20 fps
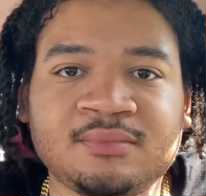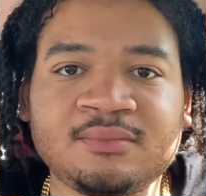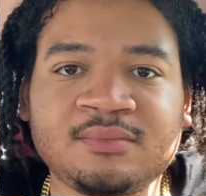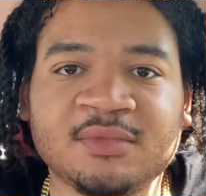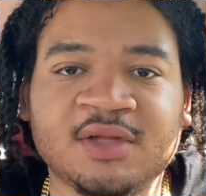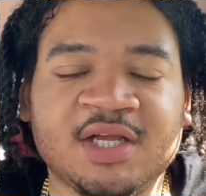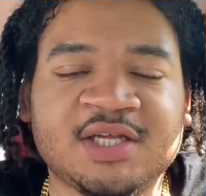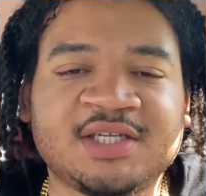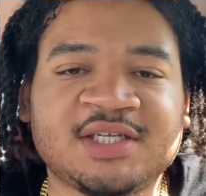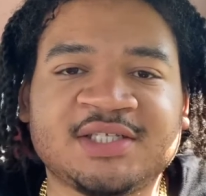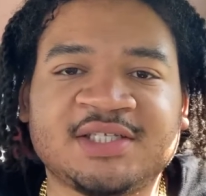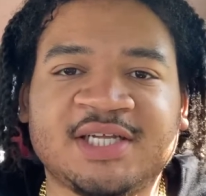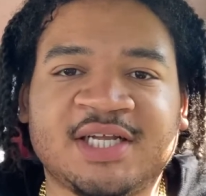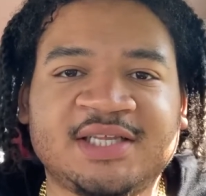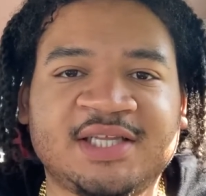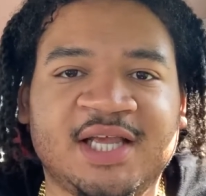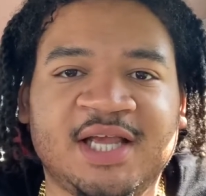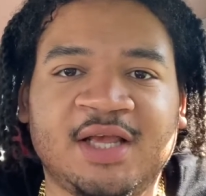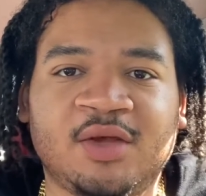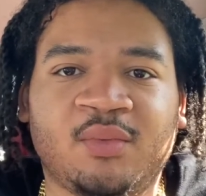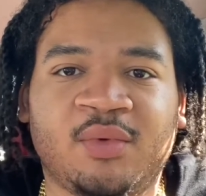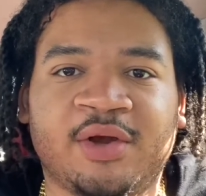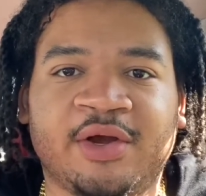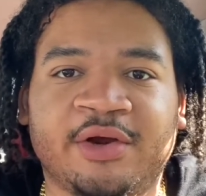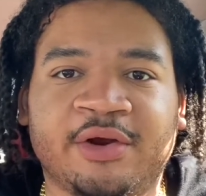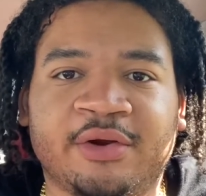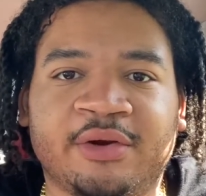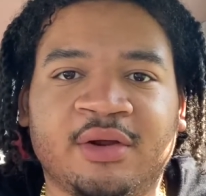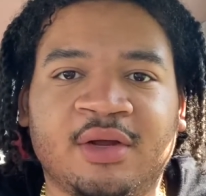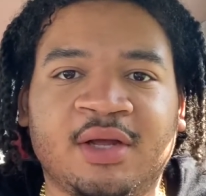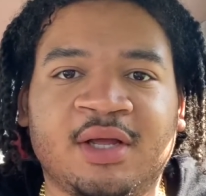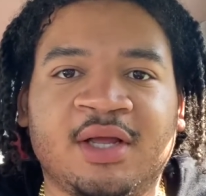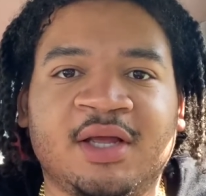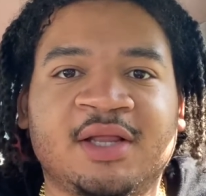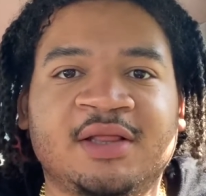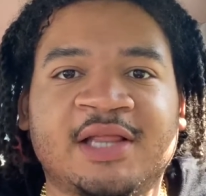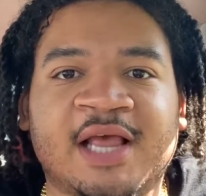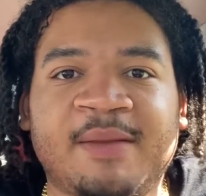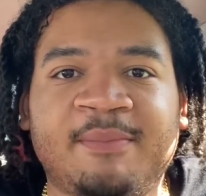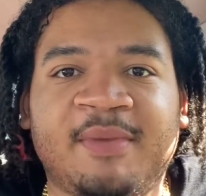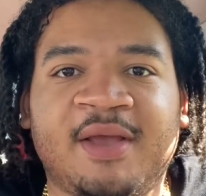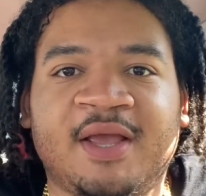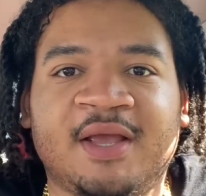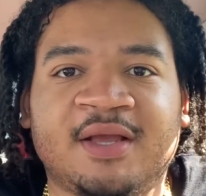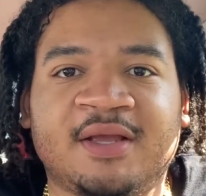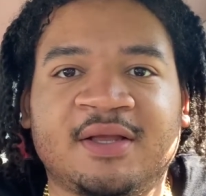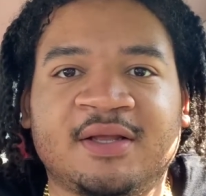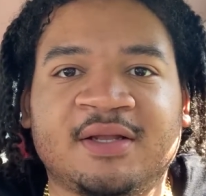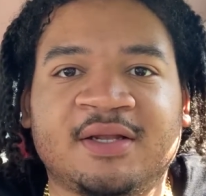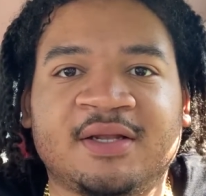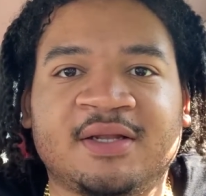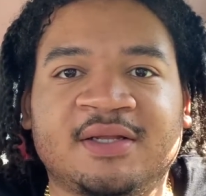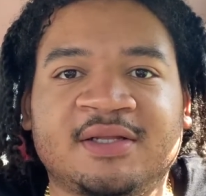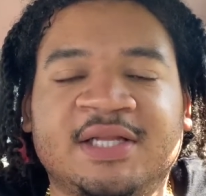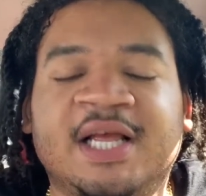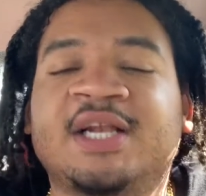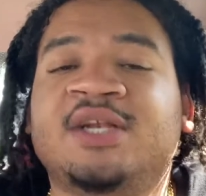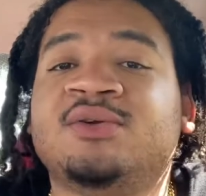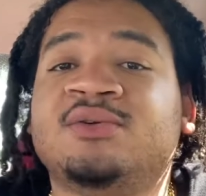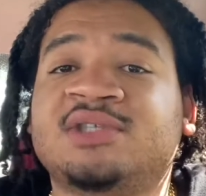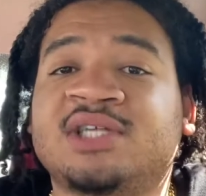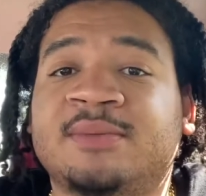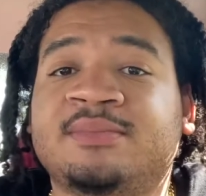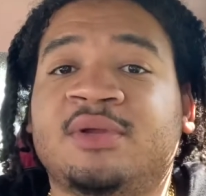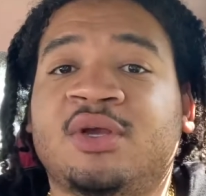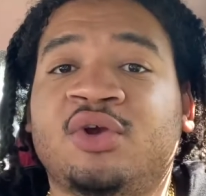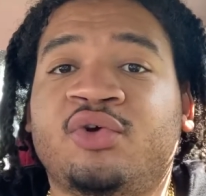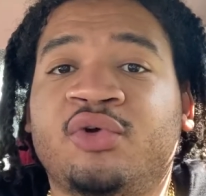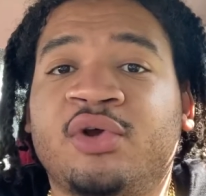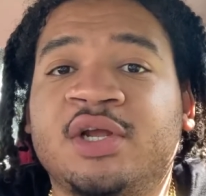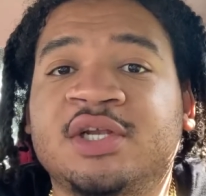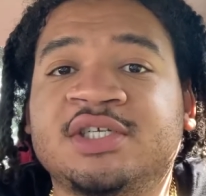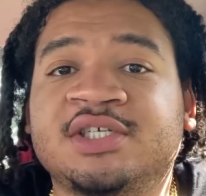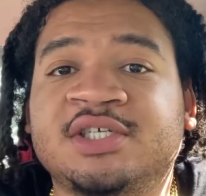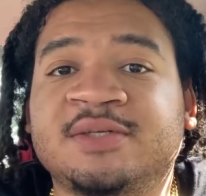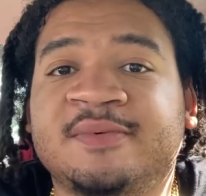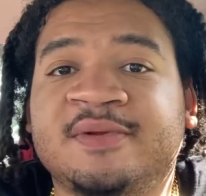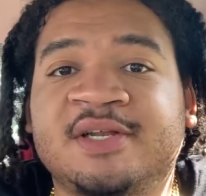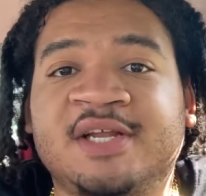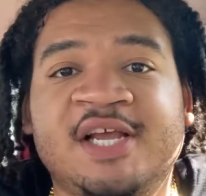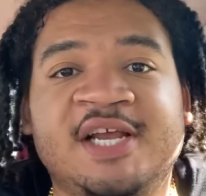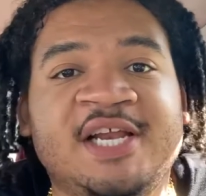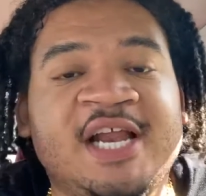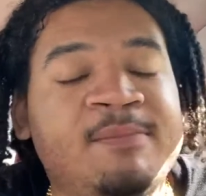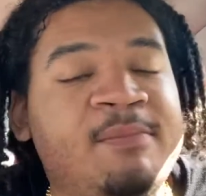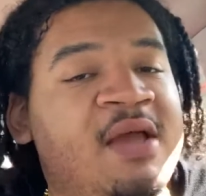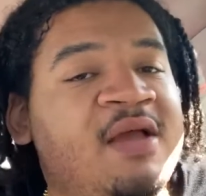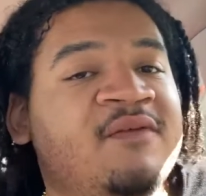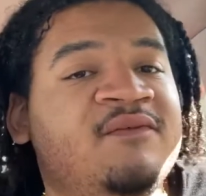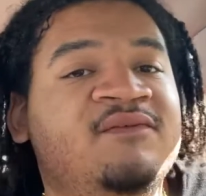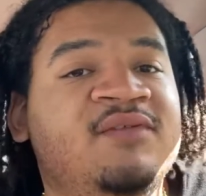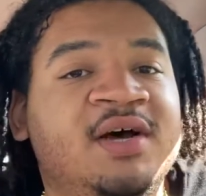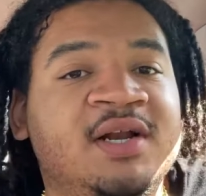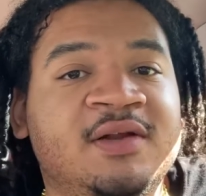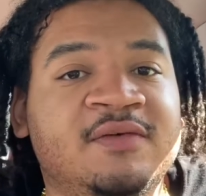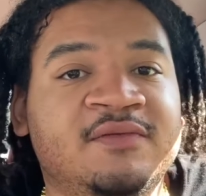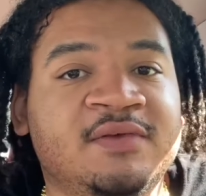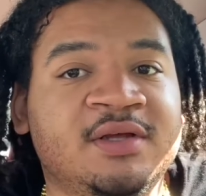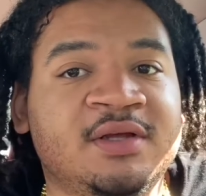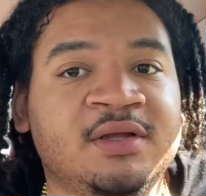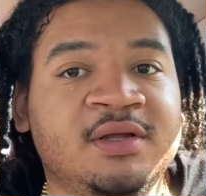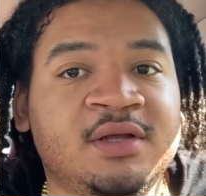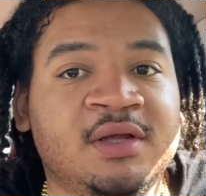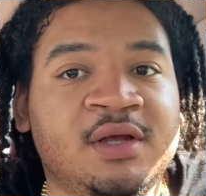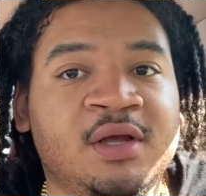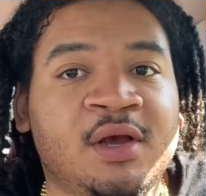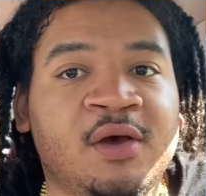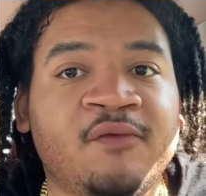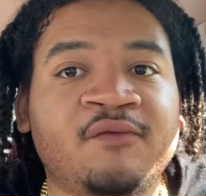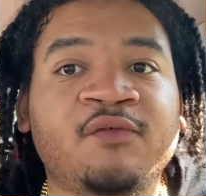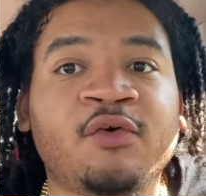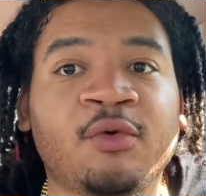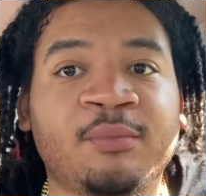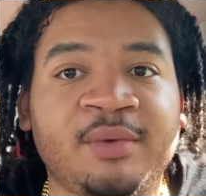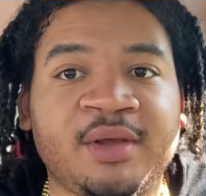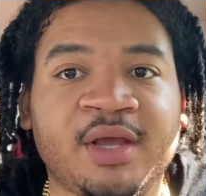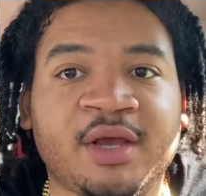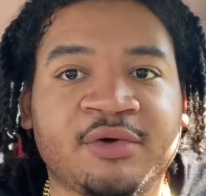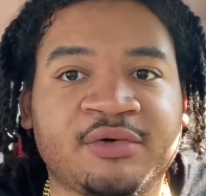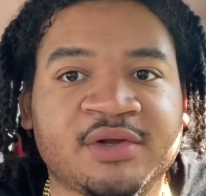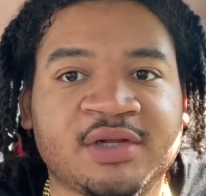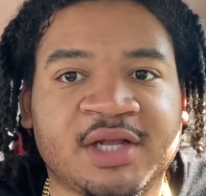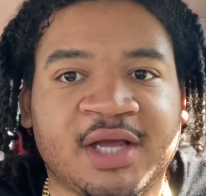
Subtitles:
it does that thing where they do something cringy, but then they make fun of it for being cringy.